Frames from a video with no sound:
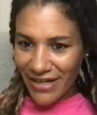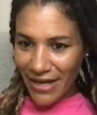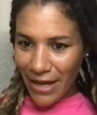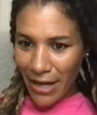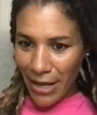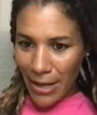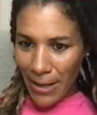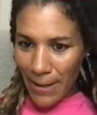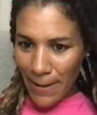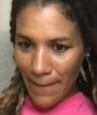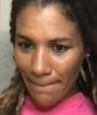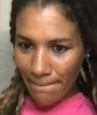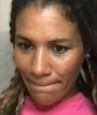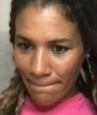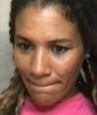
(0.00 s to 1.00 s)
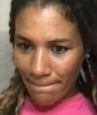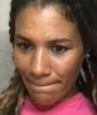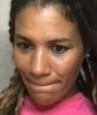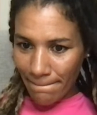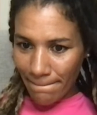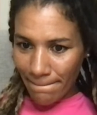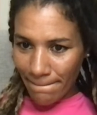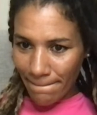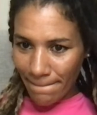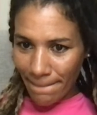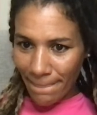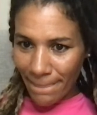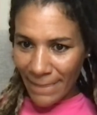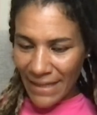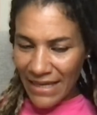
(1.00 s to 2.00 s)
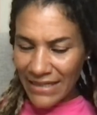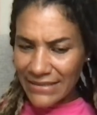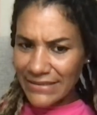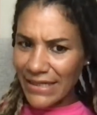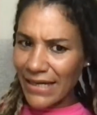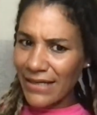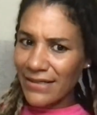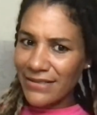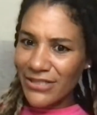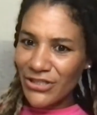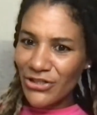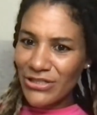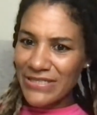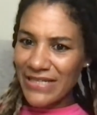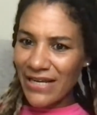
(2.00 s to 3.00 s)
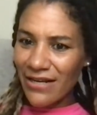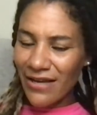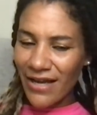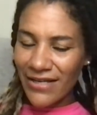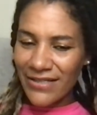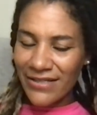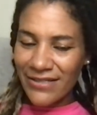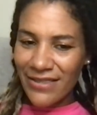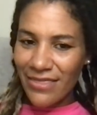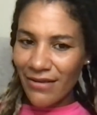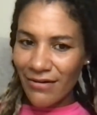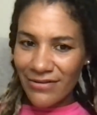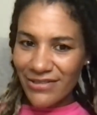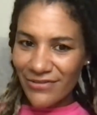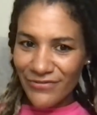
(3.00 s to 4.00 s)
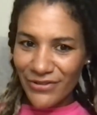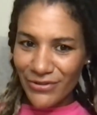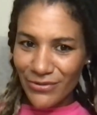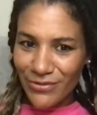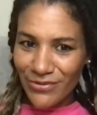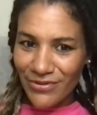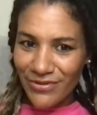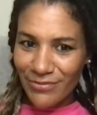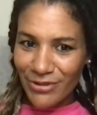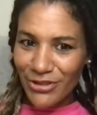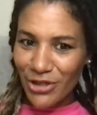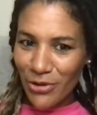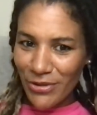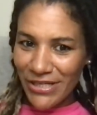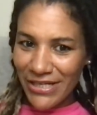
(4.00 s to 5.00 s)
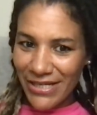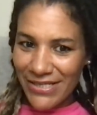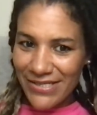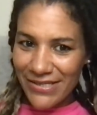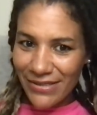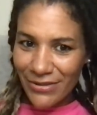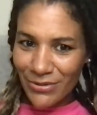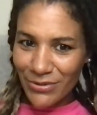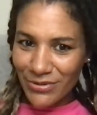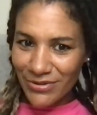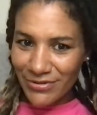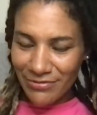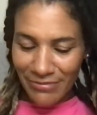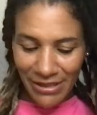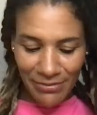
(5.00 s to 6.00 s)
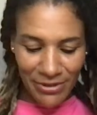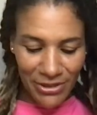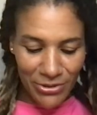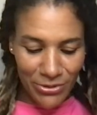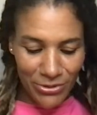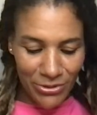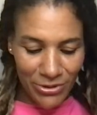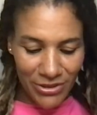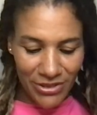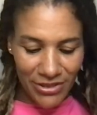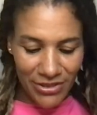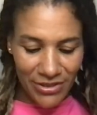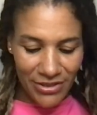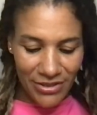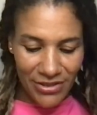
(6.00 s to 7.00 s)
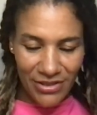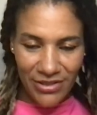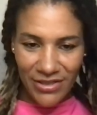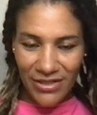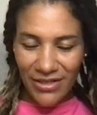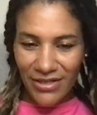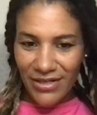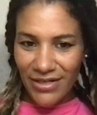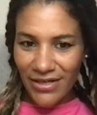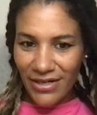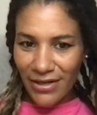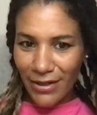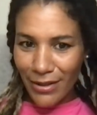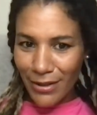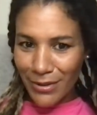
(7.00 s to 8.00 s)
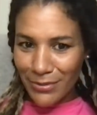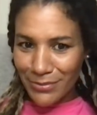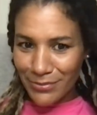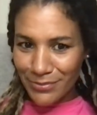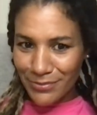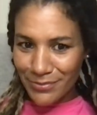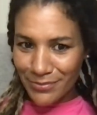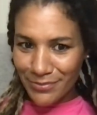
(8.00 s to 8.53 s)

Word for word: know. Um, yeah, you know, Taylor, I didn't thought of you, but now that I see you, maybe you could um,